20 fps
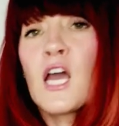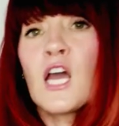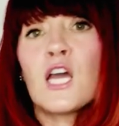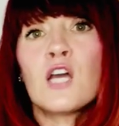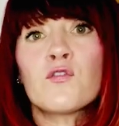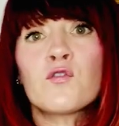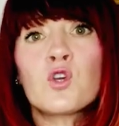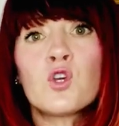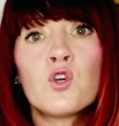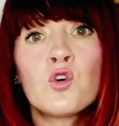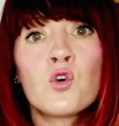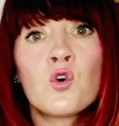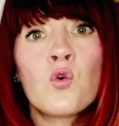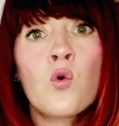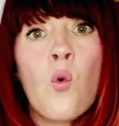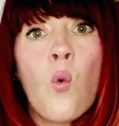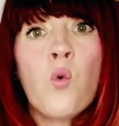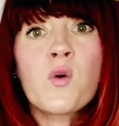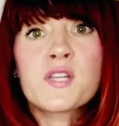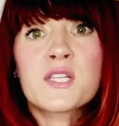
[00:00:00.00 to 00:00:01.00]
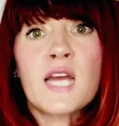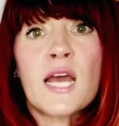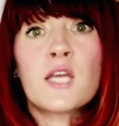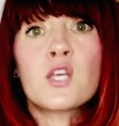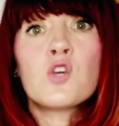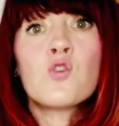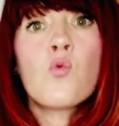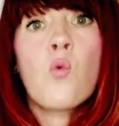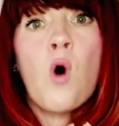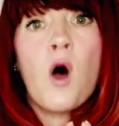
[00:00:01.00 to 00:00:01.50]
if you say
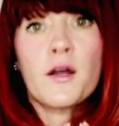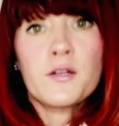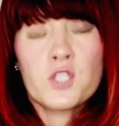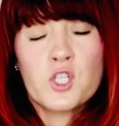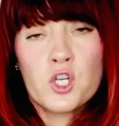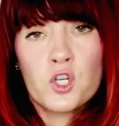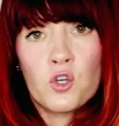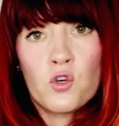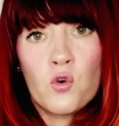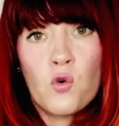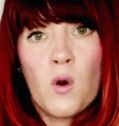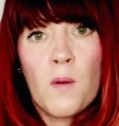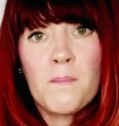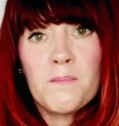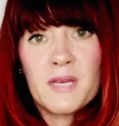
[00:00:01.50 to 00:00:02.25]
you want to